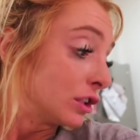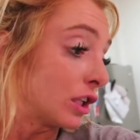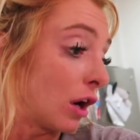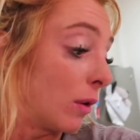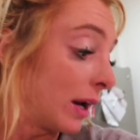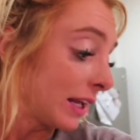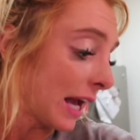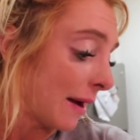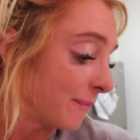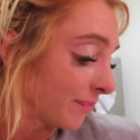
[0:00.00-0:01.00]
So
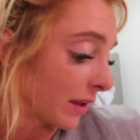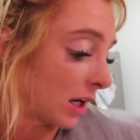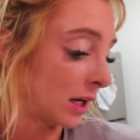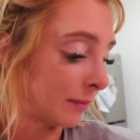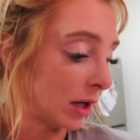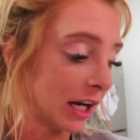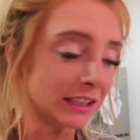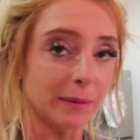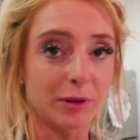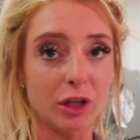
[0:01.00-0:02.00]
yeah, um, I'll
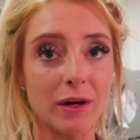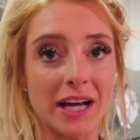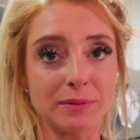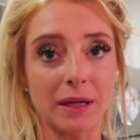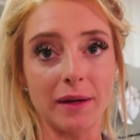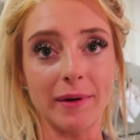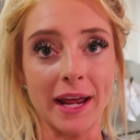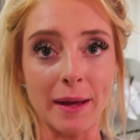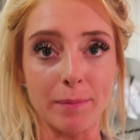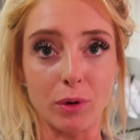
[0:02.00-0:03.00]
catch up with you guys probably when
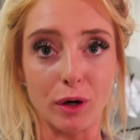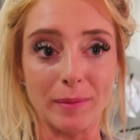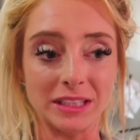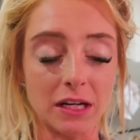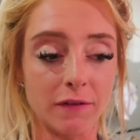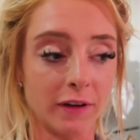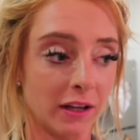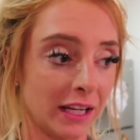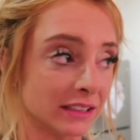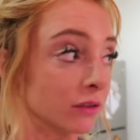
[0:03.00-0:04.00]
I pour myself a
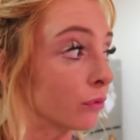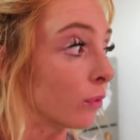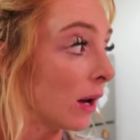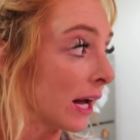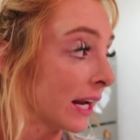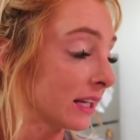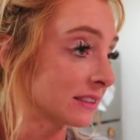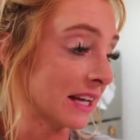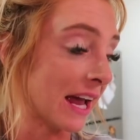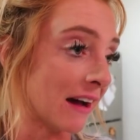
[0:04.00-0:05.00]
glass of wine
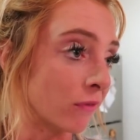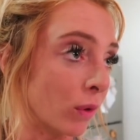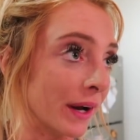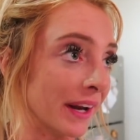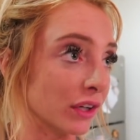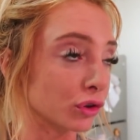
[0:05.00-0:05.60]
because I have one